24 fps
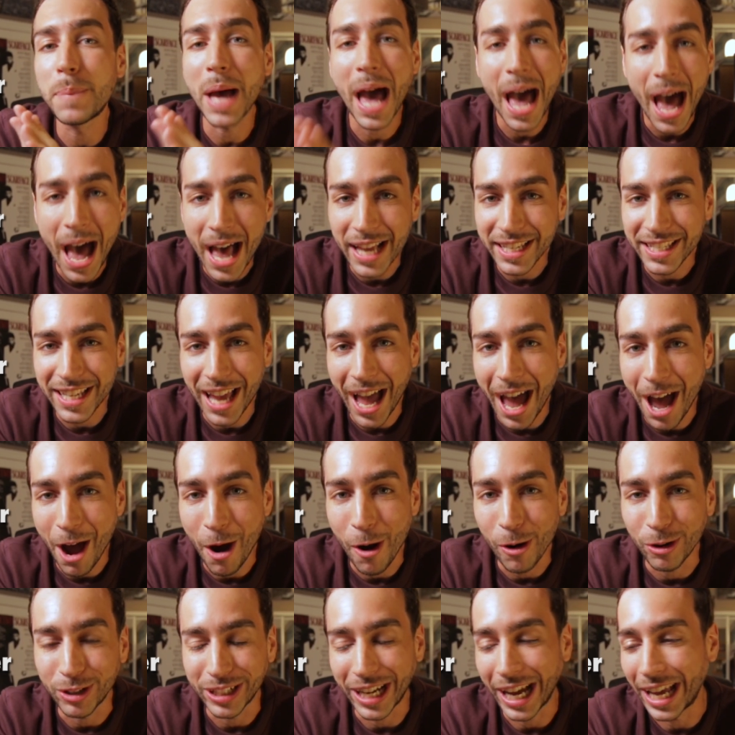pass
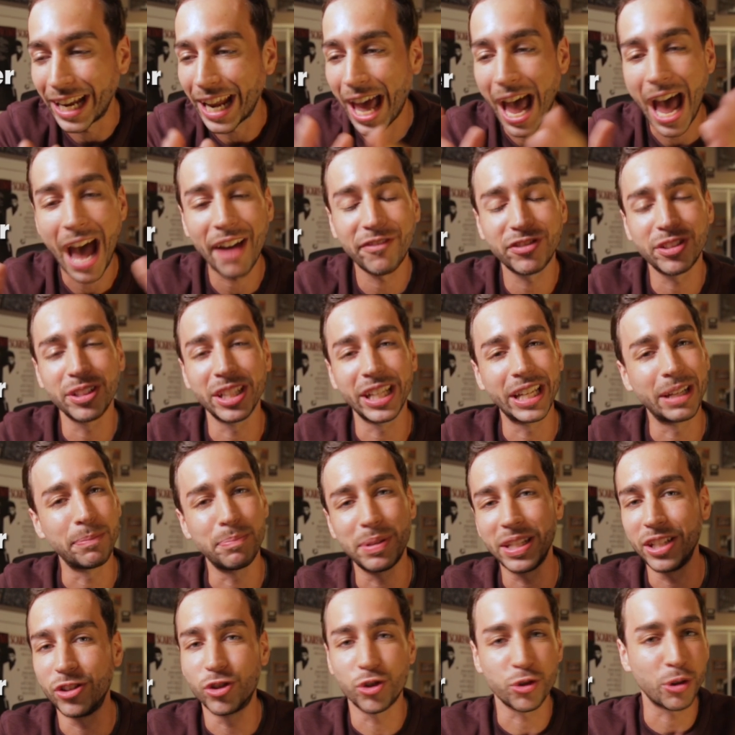out and have to like
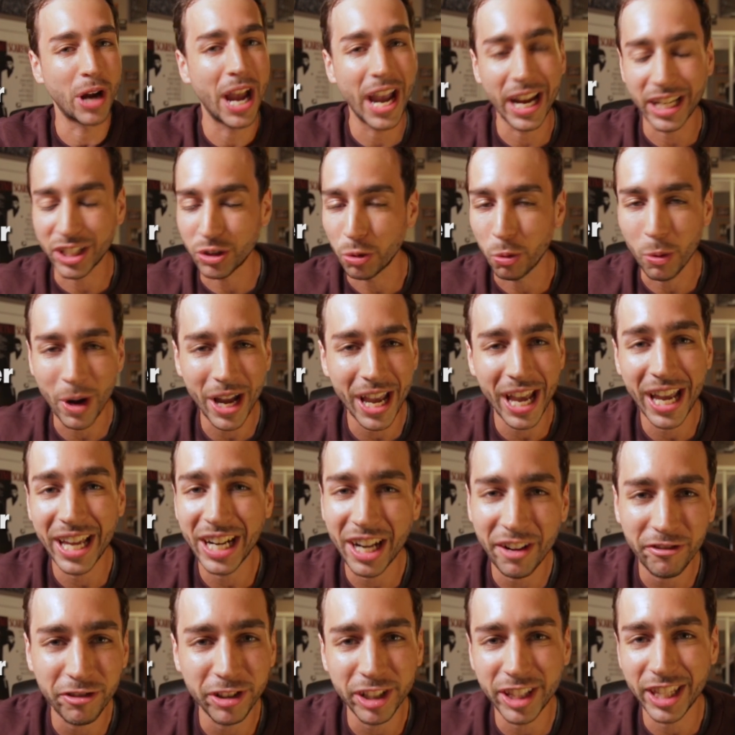be dragged away
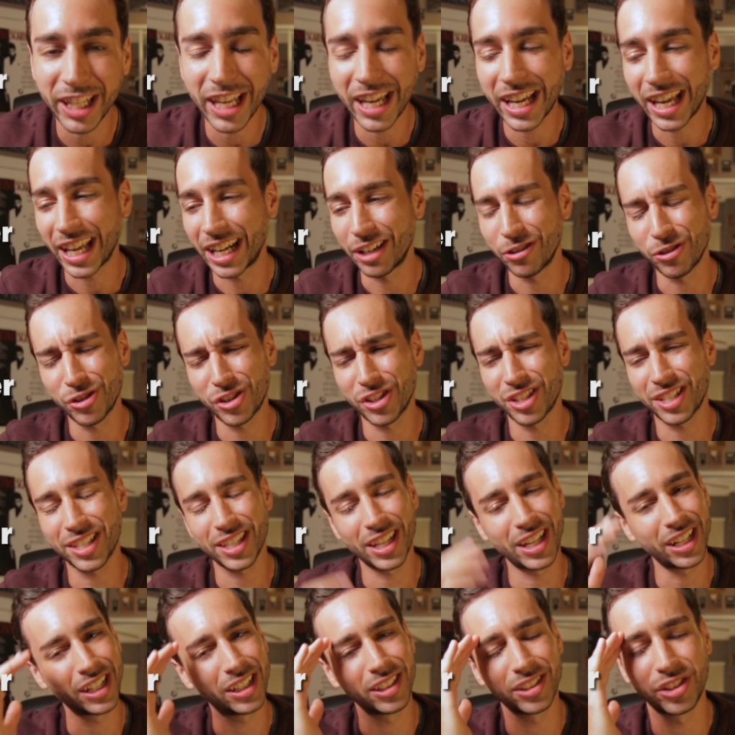and everything, and it was just
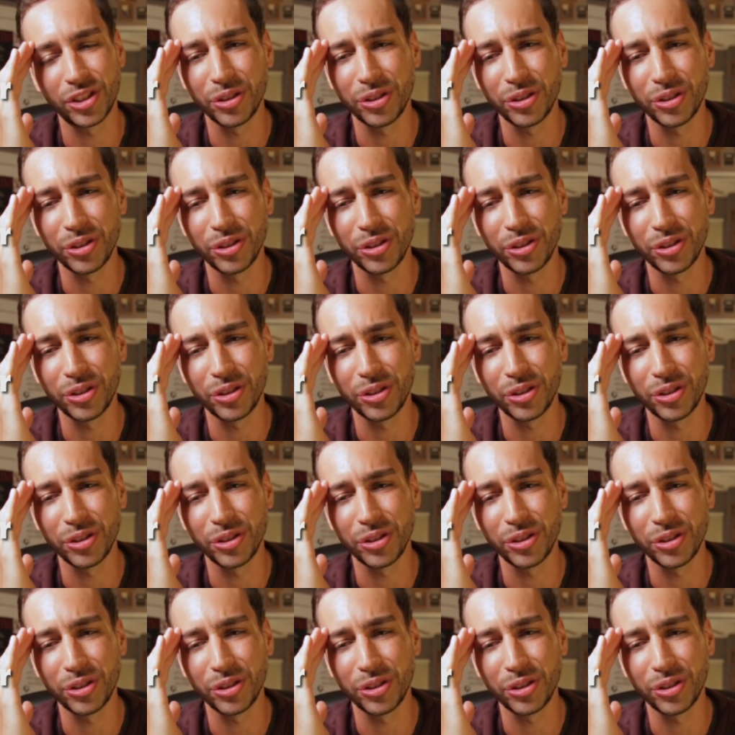like,